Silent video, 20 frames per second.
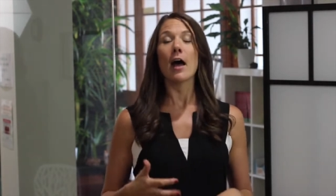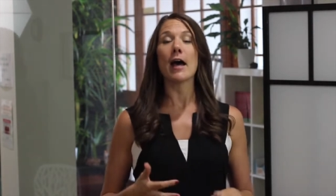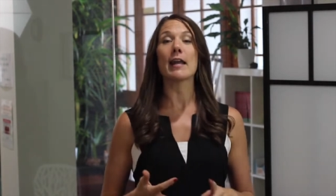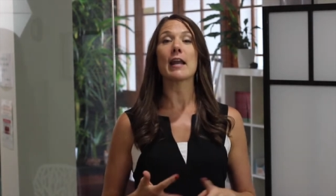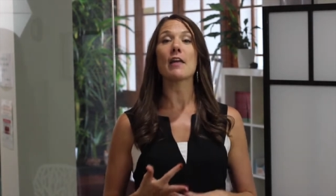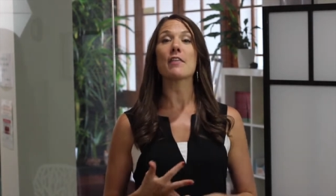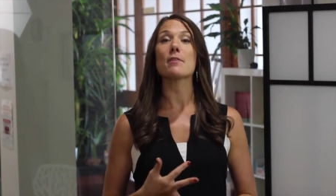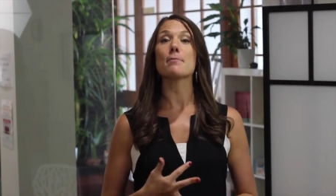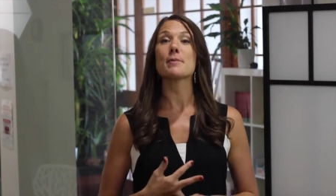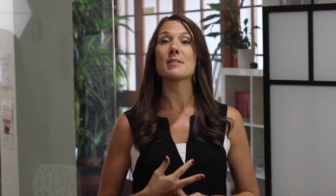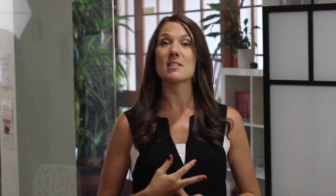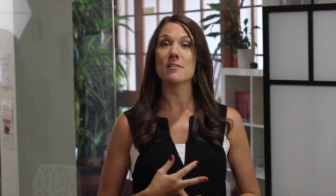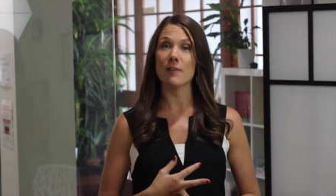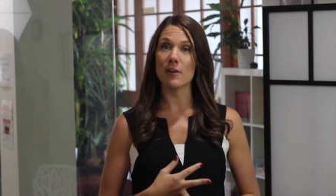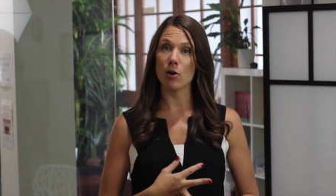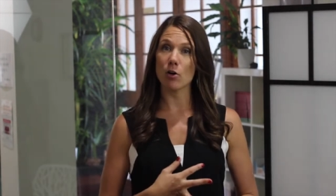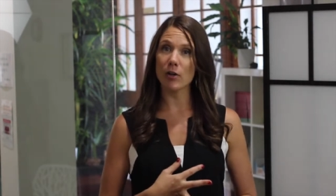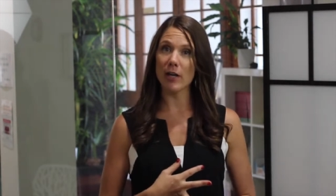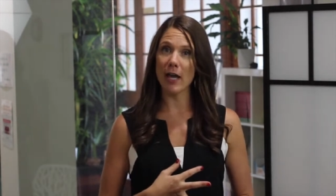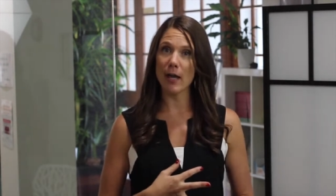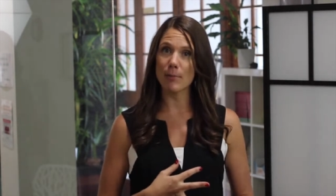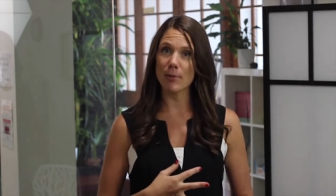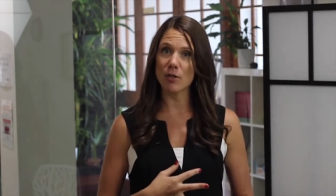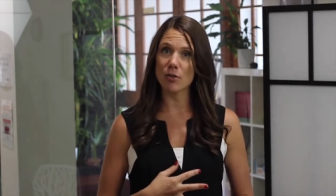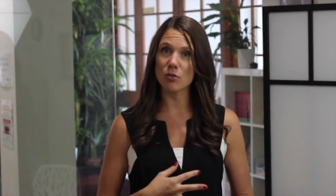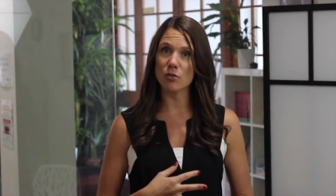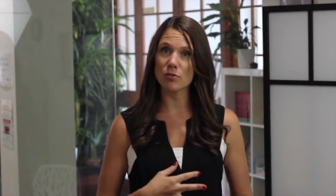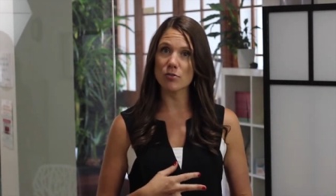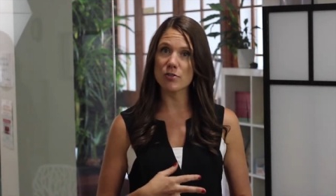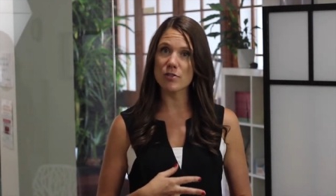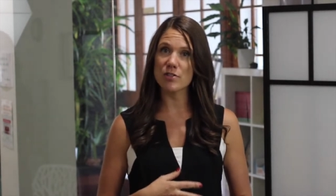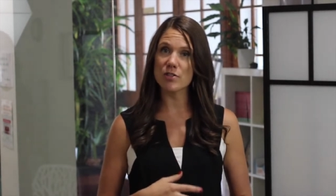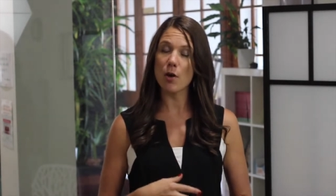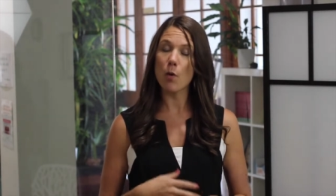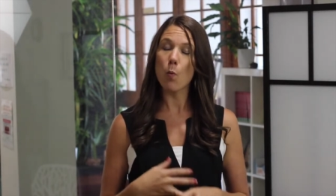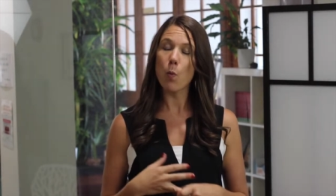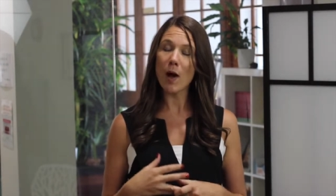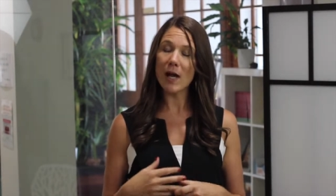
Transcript: and other bisphenol chemicals. So,